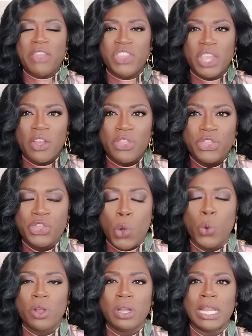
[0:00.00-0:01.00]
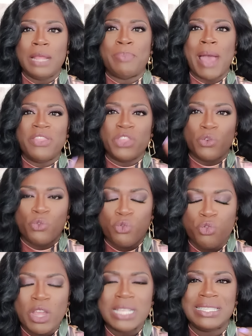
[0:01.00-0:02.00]
by the authority, by the
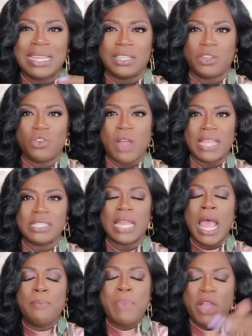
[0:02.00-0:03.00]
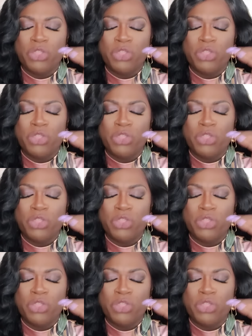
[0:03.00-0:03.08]
risen Christ,